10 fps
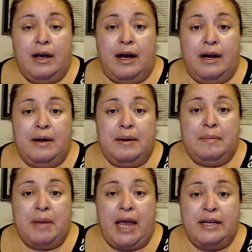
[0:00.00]

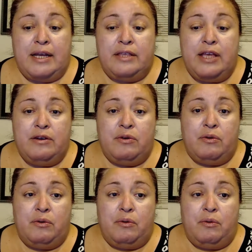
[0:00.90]
And then
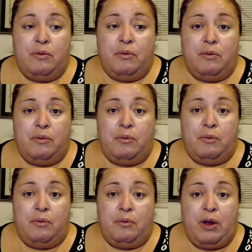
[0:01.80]

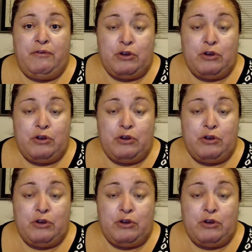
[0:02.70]
if